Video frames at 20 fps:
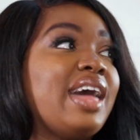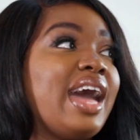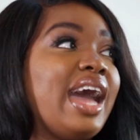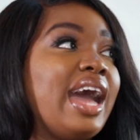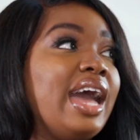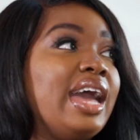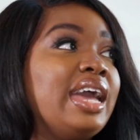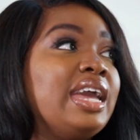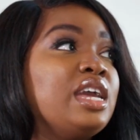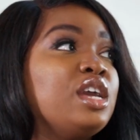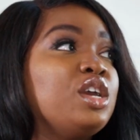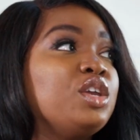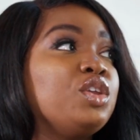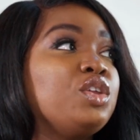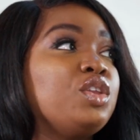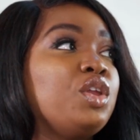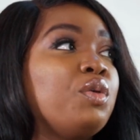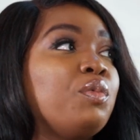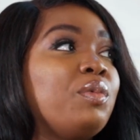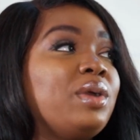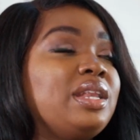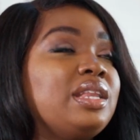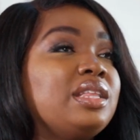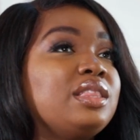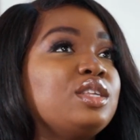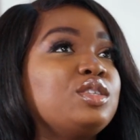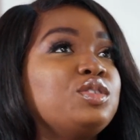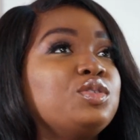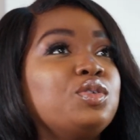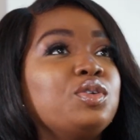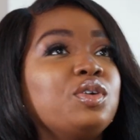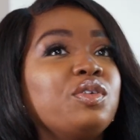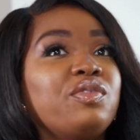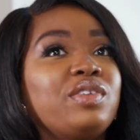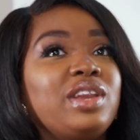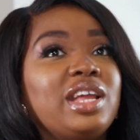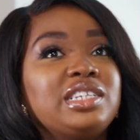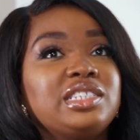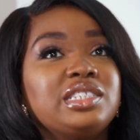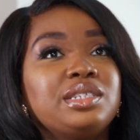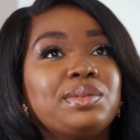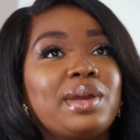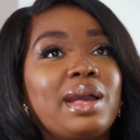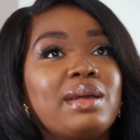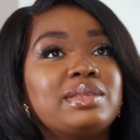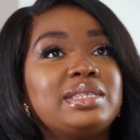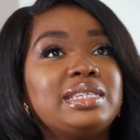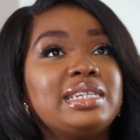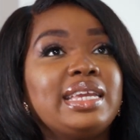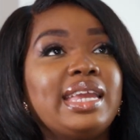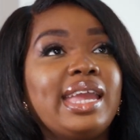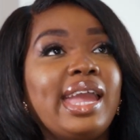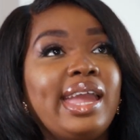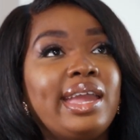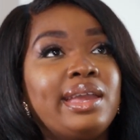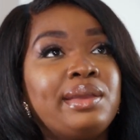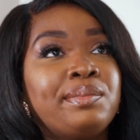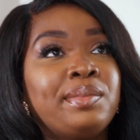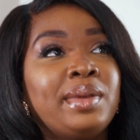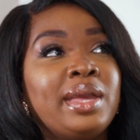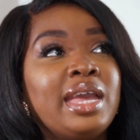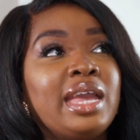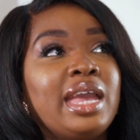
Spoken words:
that, you know, when the talk of relationship counselling came,